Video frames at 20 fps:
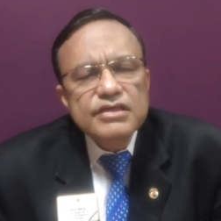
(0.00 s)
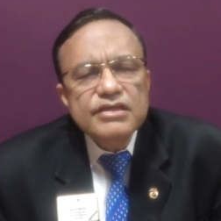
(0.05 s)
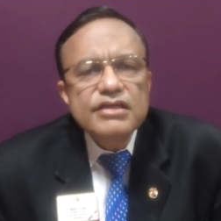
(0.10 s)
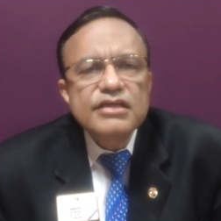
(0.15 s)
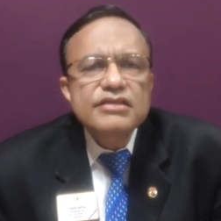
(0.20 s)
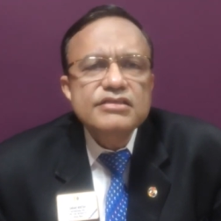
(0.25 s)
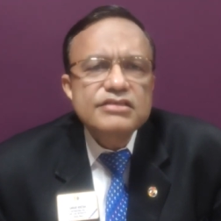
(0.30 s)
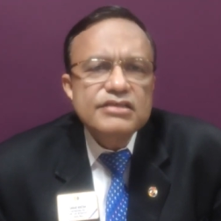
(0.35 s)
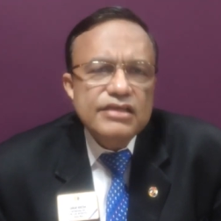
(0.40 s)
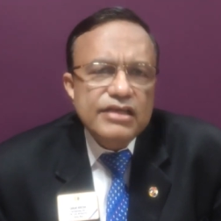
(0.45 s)

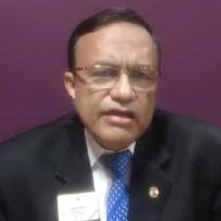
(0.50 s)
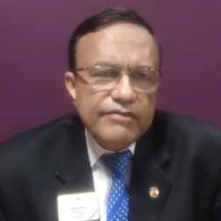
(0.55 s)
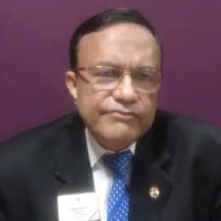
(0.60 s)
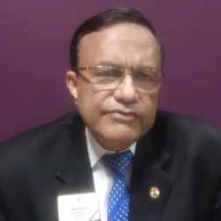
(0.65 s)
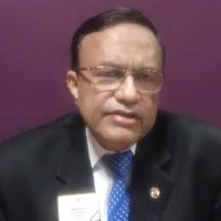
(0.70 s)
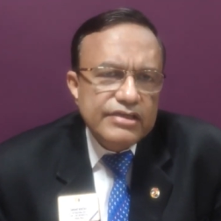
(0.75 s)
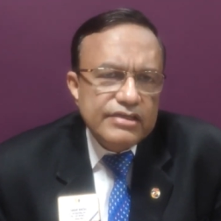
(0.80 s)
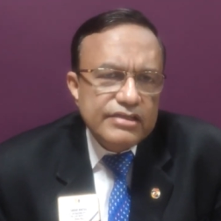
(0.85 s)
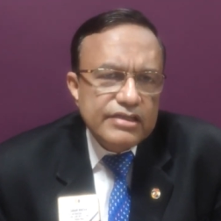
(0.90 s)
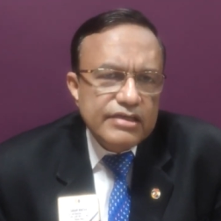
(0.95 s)
energy
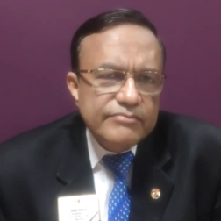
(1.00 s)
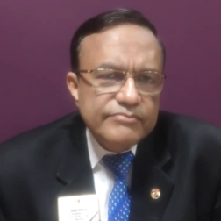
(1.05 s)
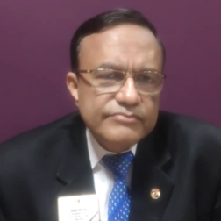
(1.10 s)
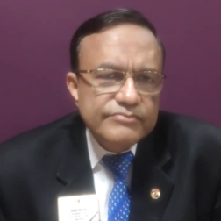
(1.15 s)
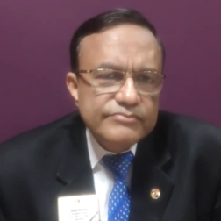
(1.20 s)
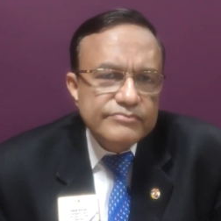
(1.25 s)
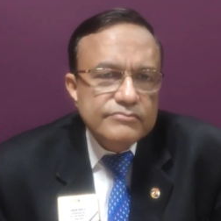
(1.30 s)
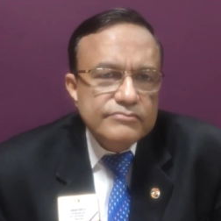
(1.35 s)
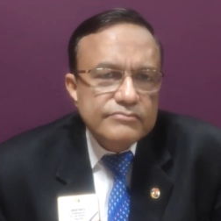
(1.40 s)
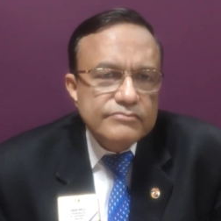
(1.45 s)
left in them,
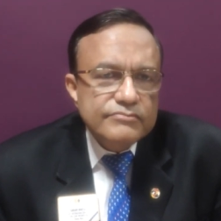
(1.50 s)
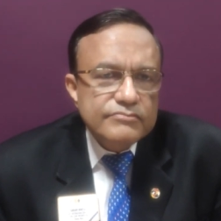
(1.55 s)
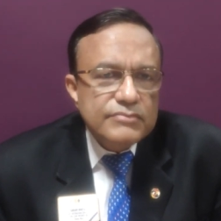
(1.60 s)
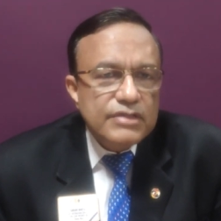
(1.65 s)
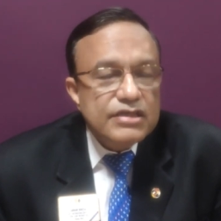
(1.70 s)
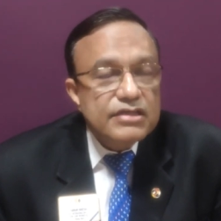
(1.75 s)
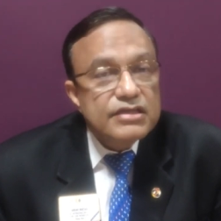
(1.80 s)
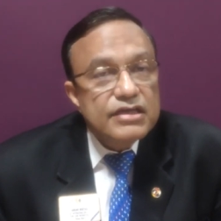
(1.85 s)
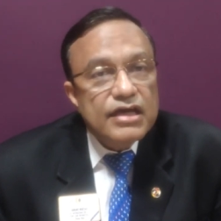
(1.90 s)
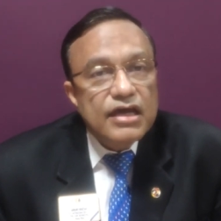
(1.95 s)

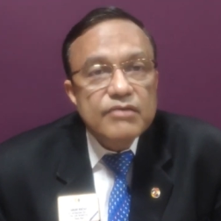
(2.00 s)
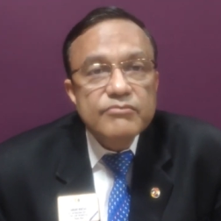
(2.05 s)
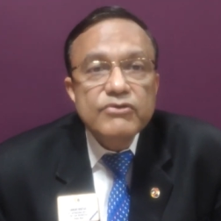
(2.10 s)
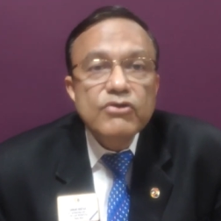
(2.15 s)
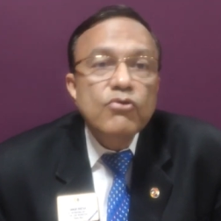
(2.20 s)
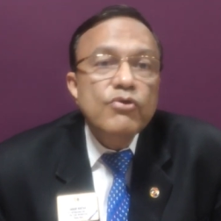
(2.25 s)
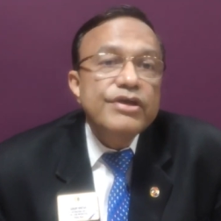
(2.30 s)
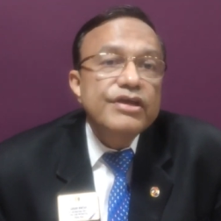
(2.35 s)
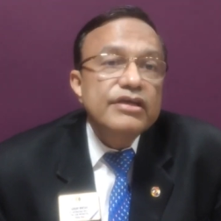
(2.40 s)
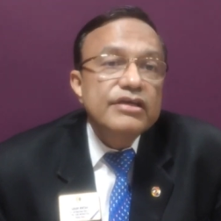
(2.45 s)
but they have
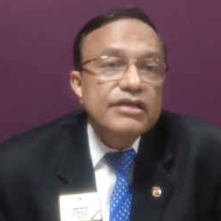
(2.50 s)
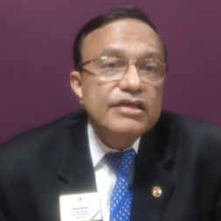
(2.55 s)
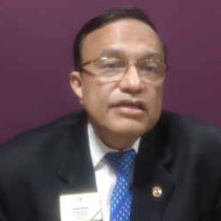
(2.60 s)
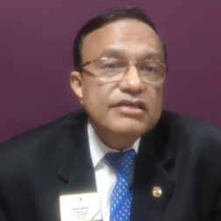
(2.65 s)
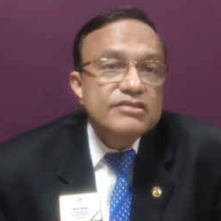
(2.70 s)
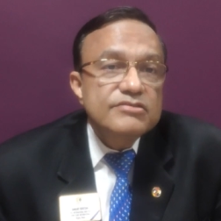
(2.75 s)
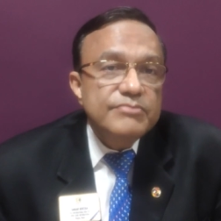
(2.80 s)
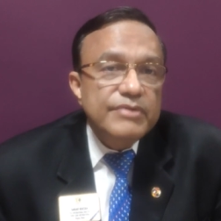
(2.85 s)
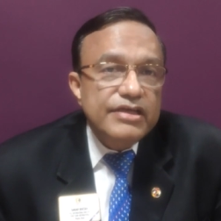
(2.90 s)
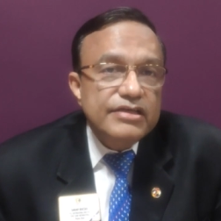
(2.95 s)
no
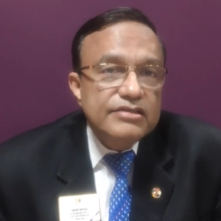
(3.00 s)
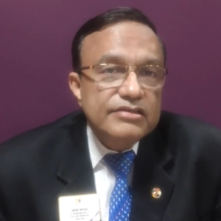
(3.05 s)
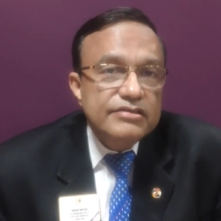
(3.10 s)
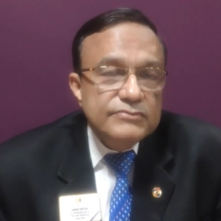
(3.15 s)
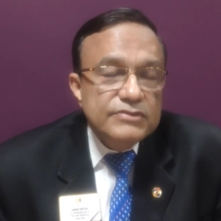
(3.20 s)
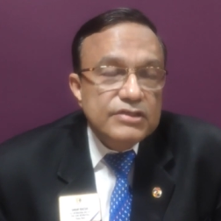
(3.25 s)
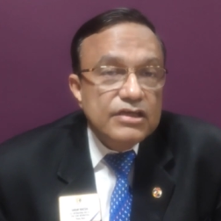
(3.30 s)
engagement.